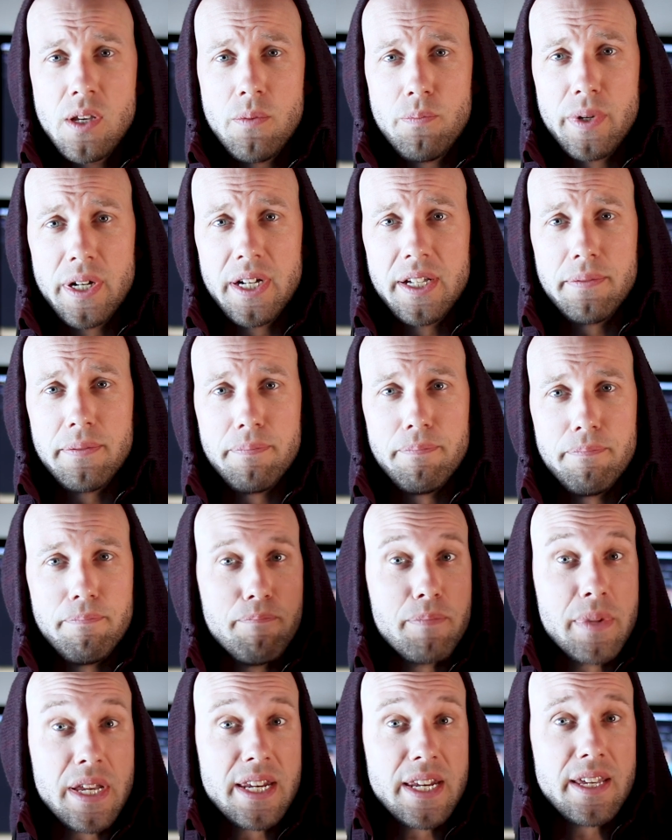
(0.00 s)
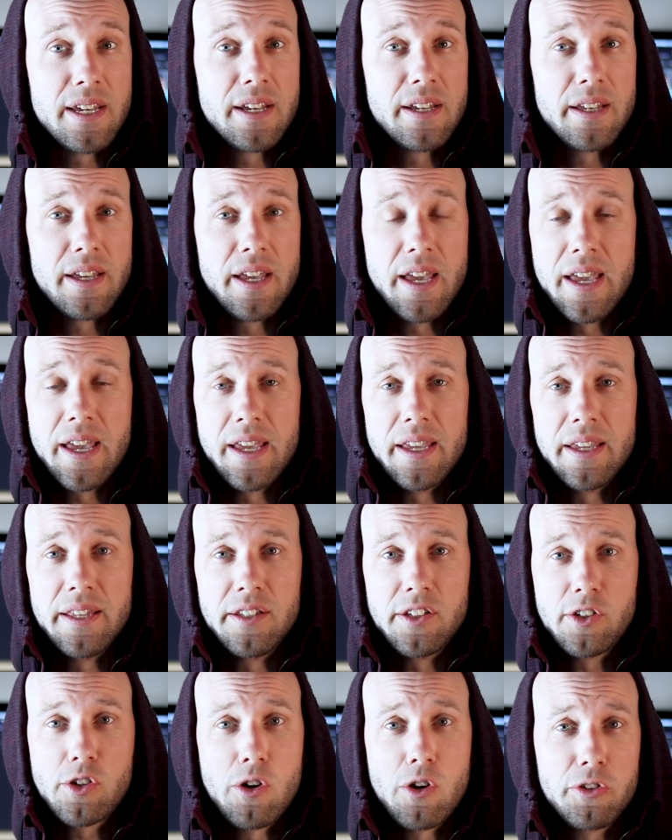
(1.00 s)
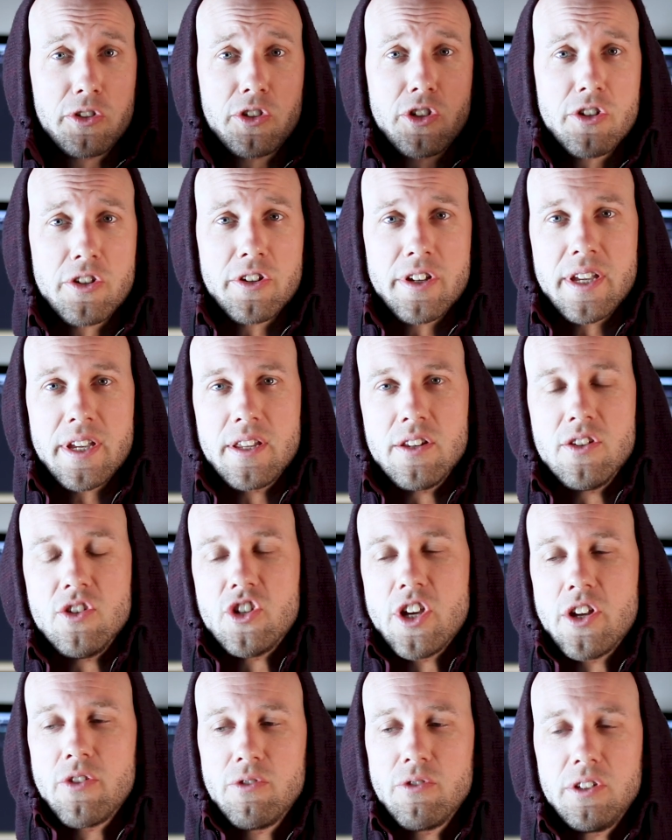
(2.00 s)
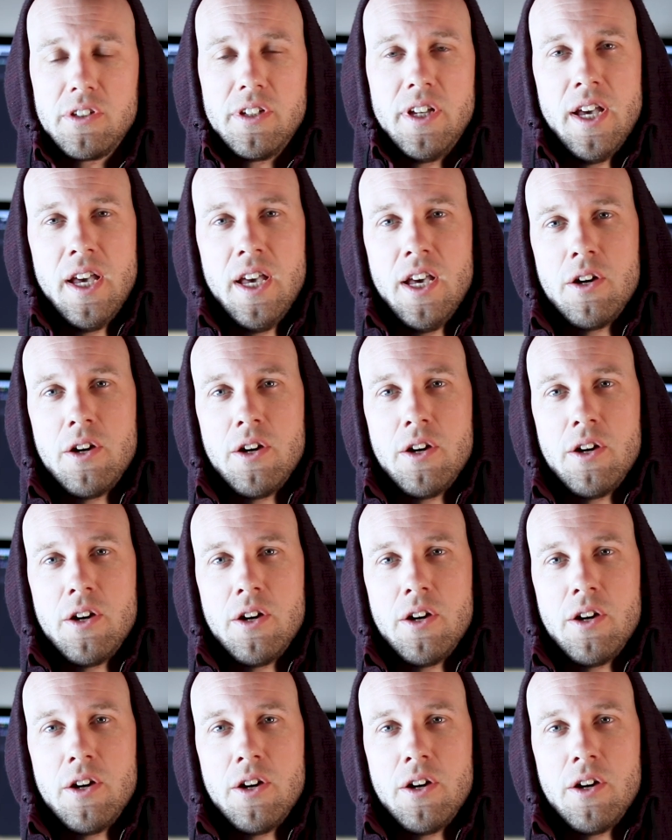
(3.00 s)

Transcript: but media and culture in general.